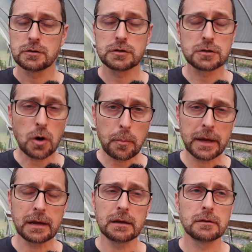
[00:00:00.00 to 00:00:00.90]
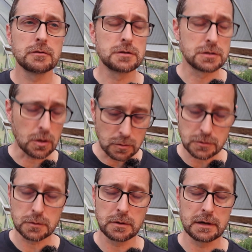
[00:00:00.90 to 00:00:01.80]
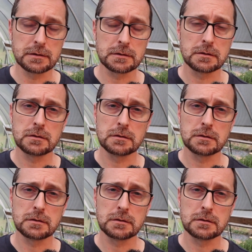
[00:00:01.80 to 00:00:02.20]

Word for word: So many don't do this.